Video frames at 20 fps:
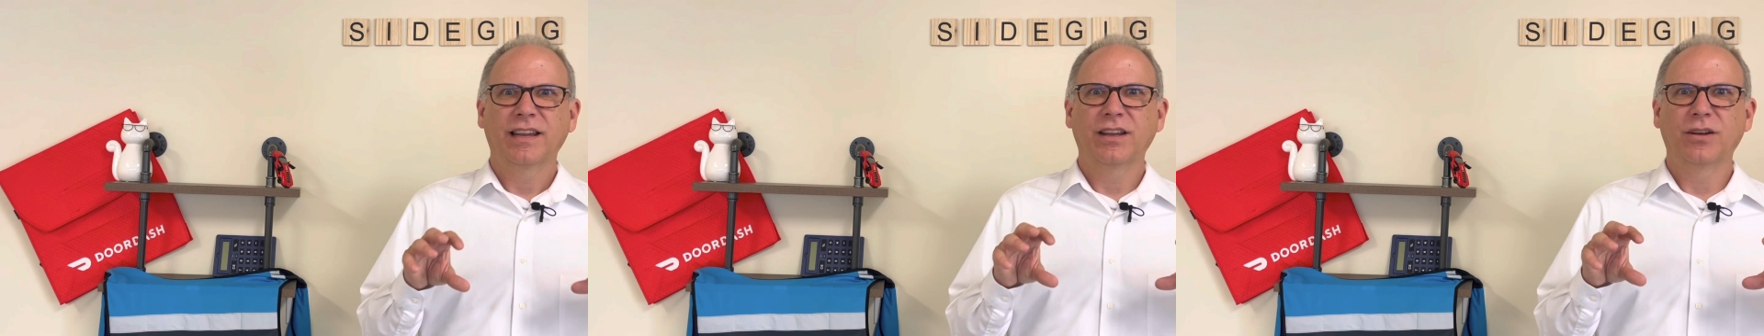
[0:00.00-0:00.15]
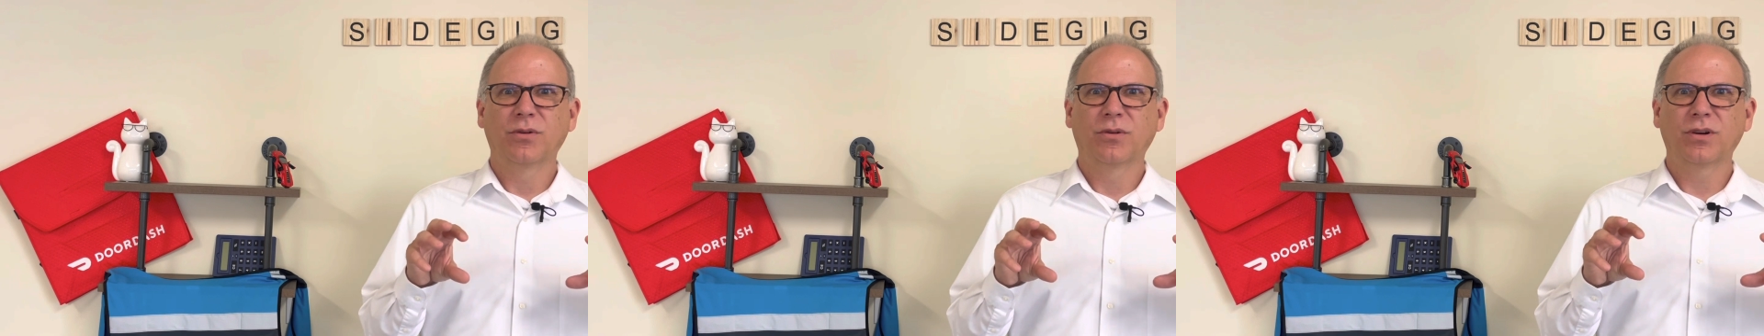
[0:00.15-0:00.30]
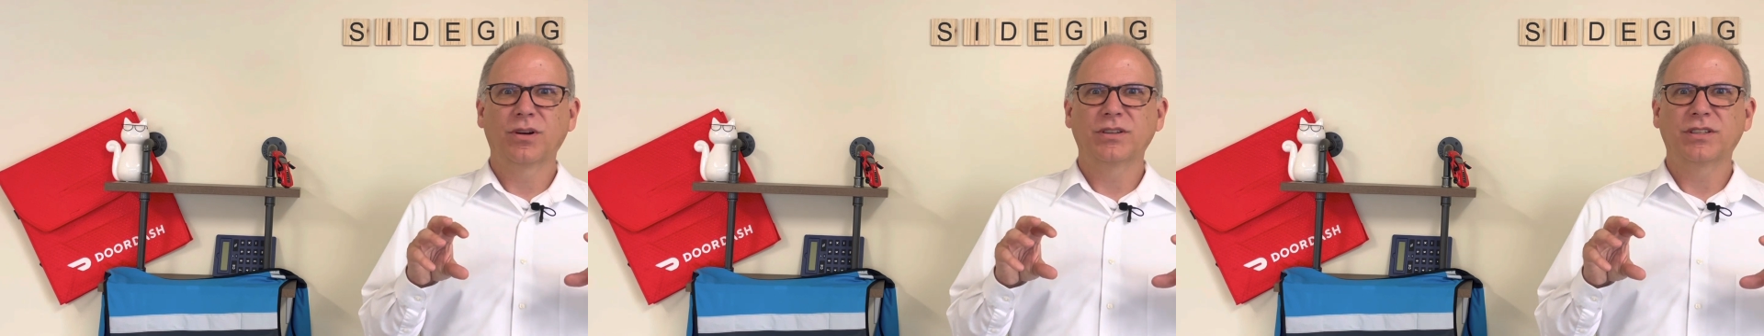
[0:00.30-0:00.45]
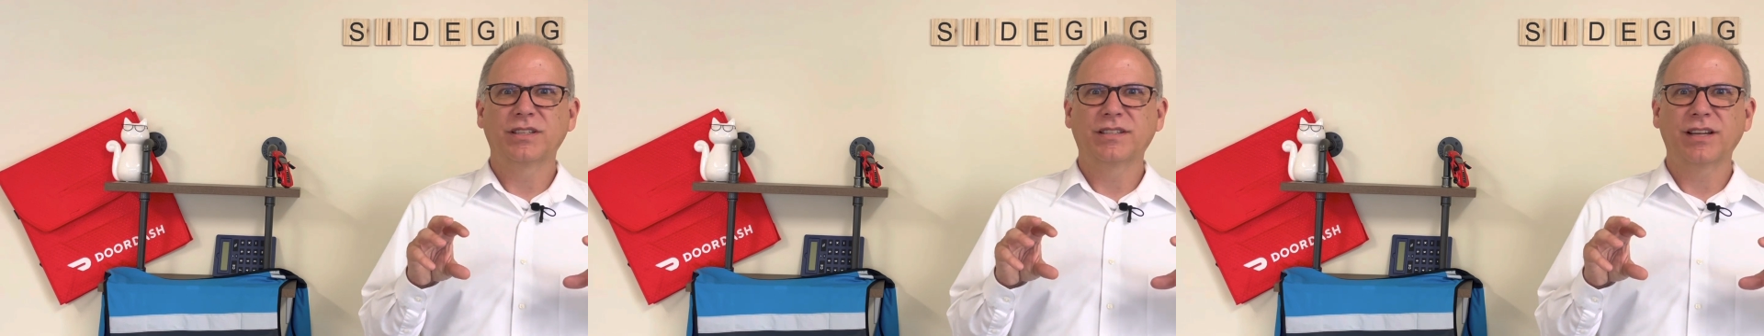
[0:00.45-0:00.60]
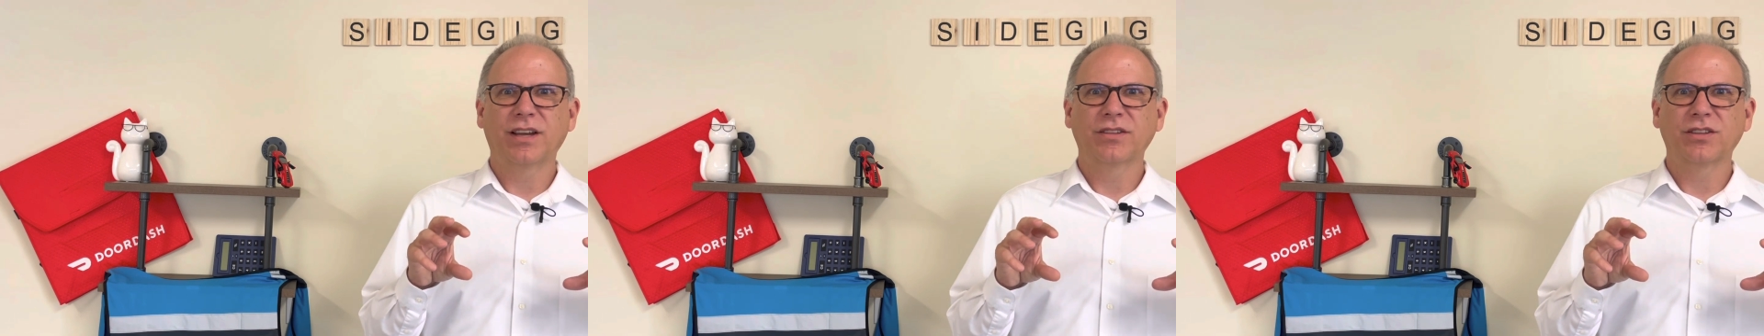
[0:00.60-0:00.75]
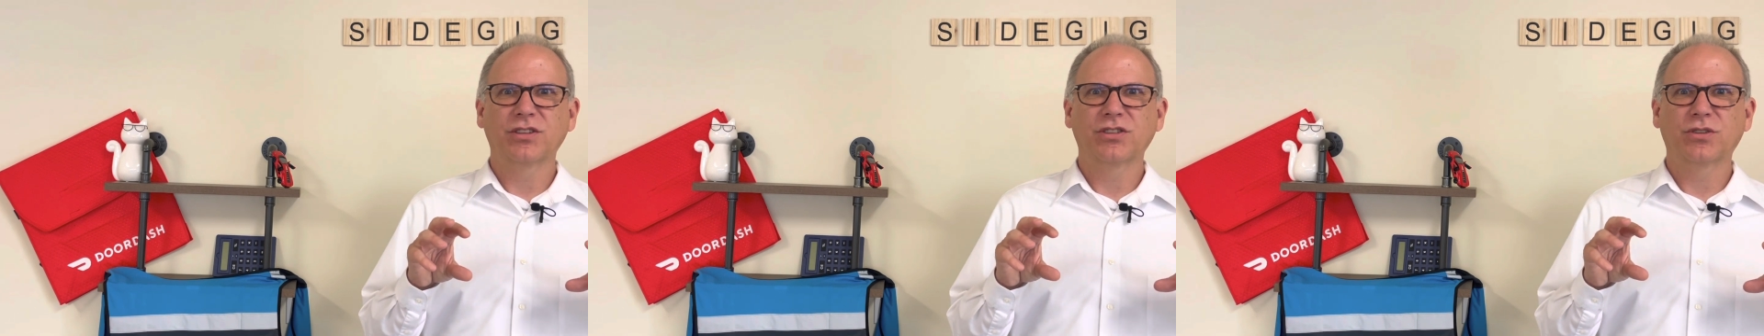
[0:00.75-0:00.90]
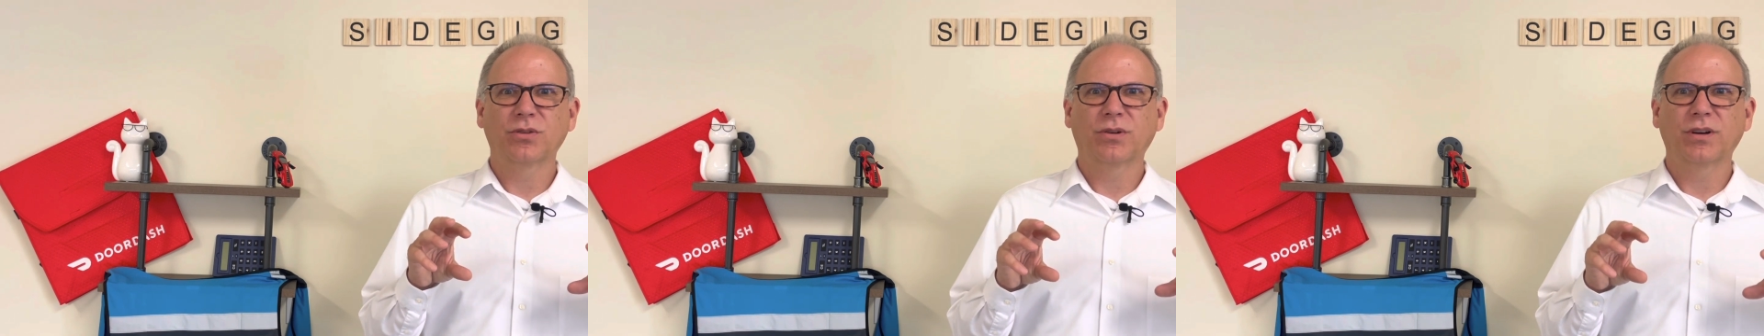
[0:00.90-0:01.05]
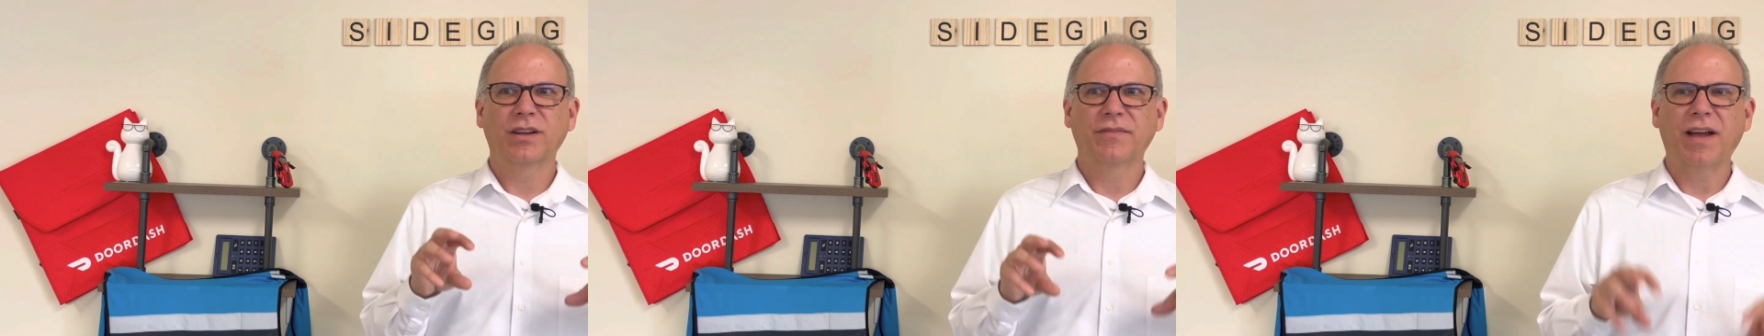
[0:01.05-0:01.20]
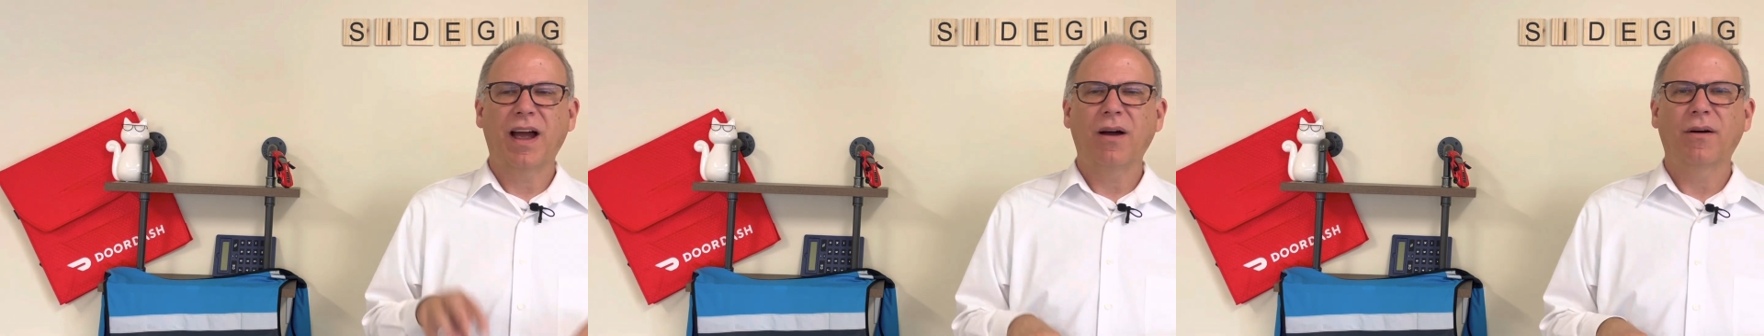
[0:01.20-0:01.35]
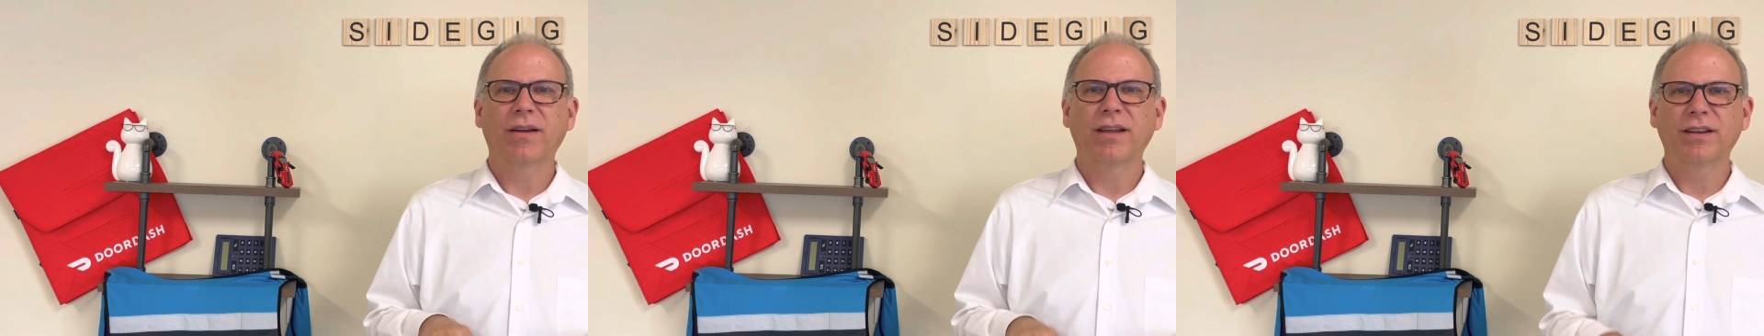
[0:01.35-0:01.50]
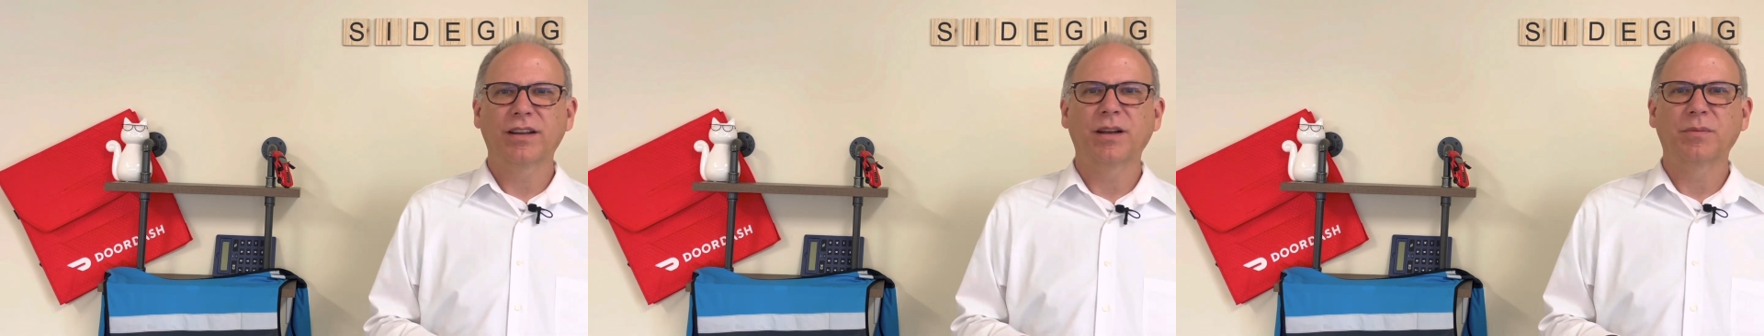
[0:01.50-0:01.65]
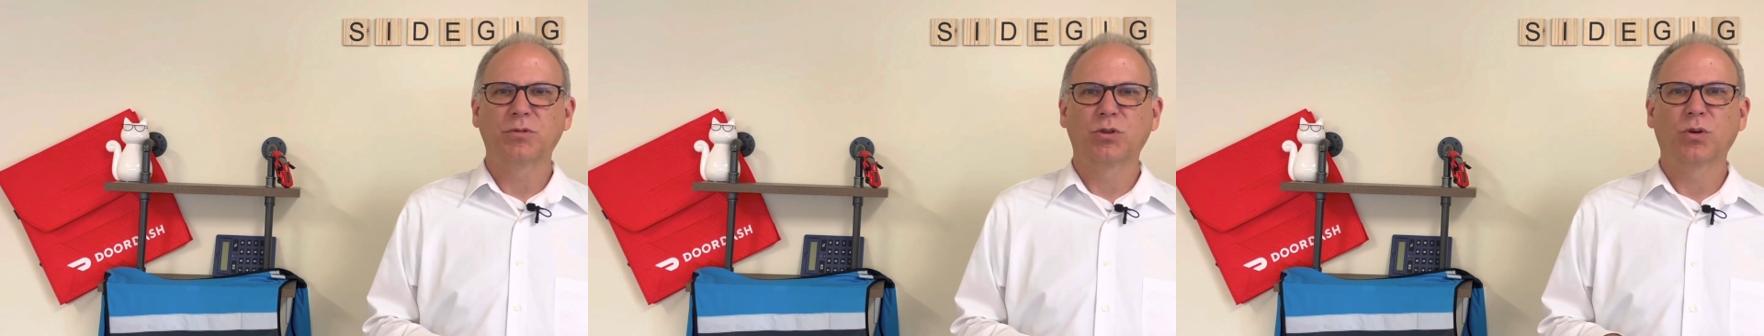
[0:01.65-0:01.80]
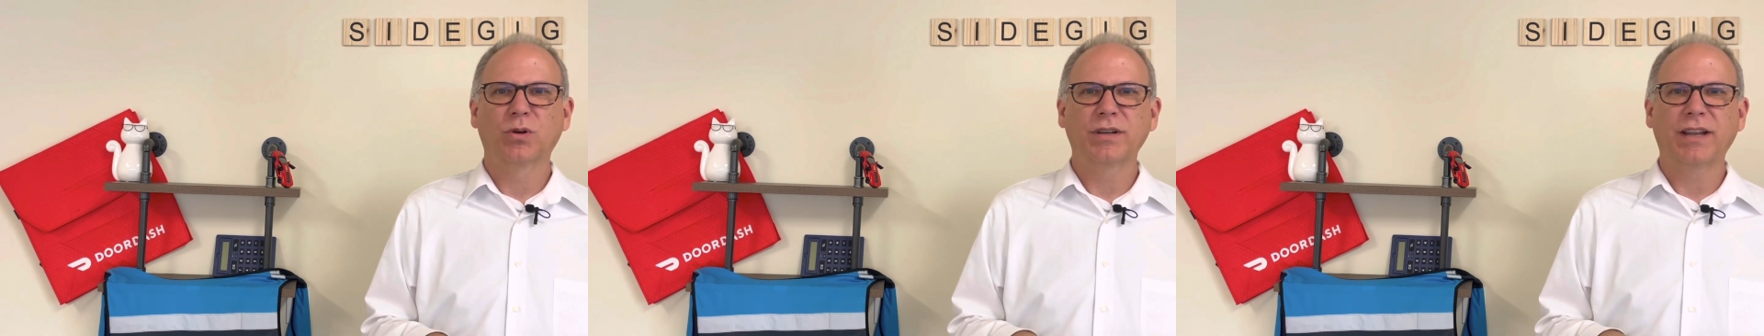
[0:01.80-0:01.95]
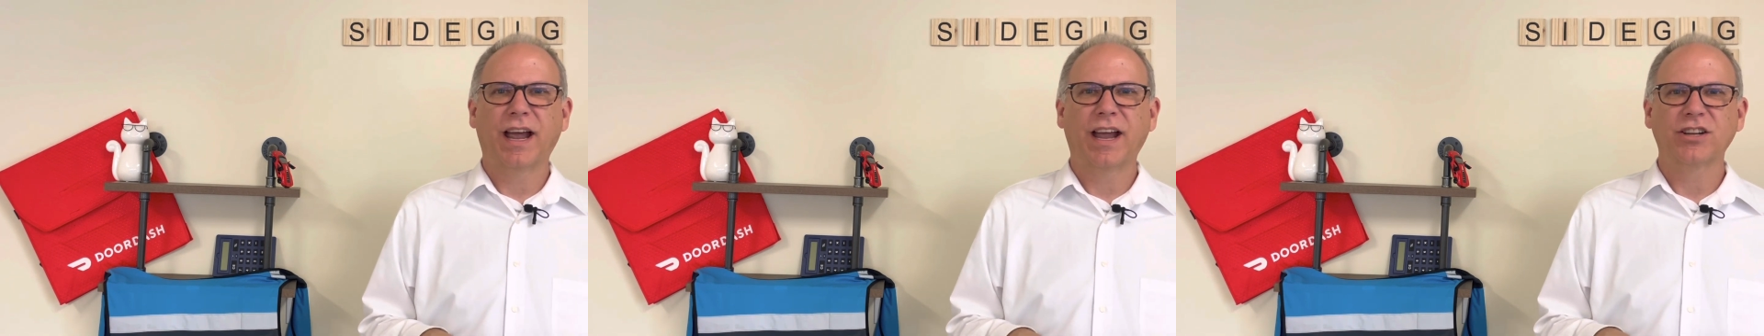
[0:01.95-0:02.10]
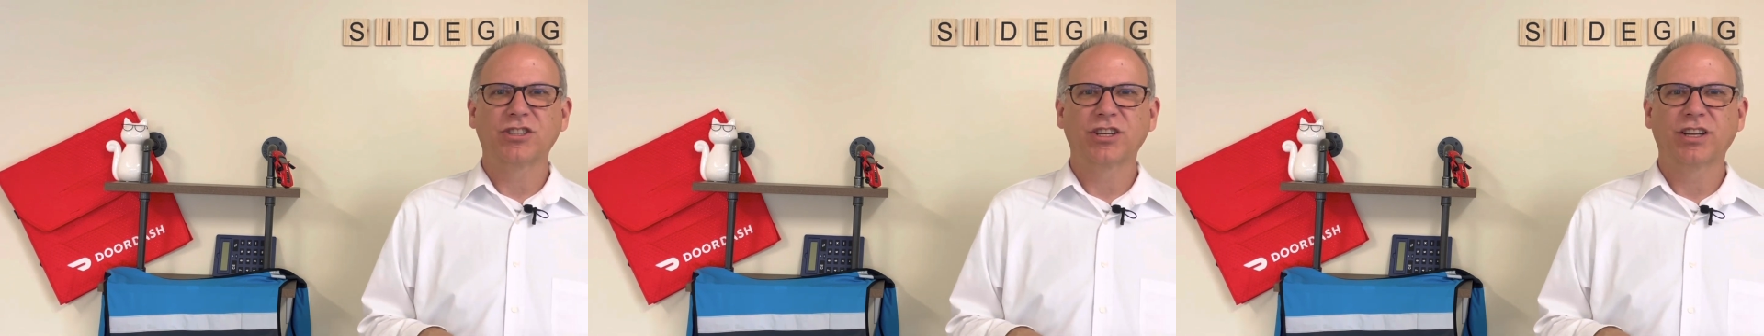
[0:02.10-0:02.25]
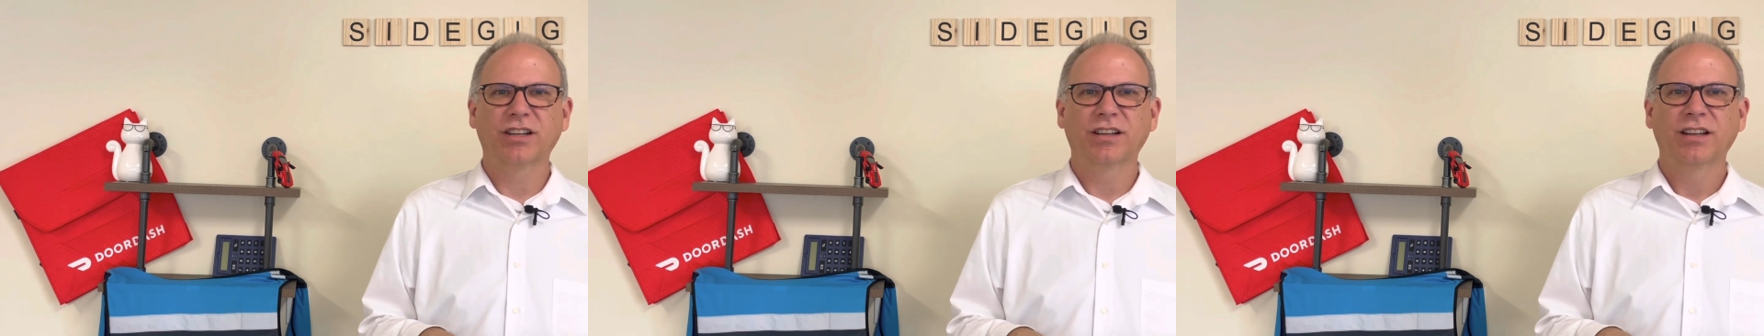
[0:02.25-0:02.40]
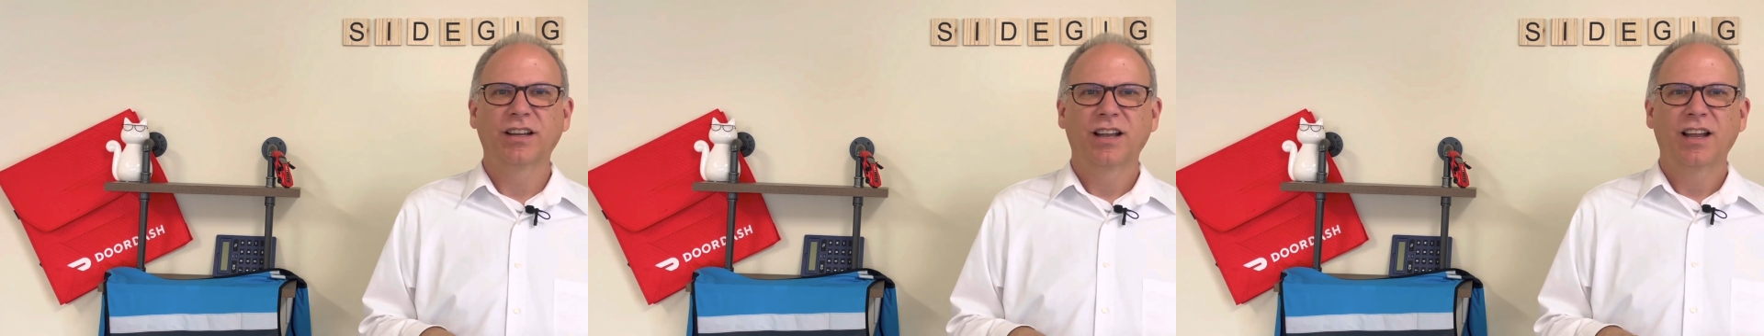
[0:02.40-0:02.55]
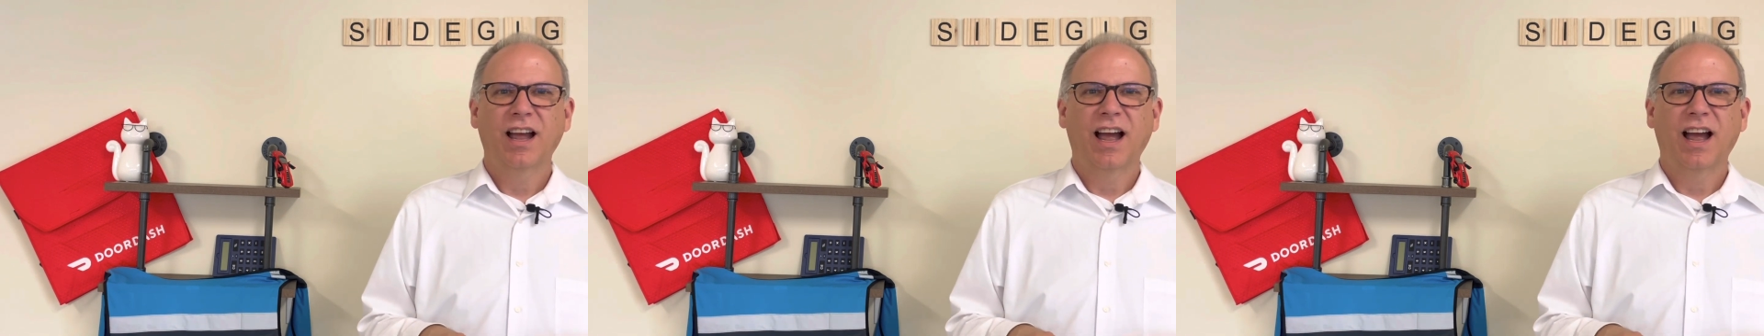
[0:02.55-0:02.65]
order to tell the story of how I ended up DoorDashing,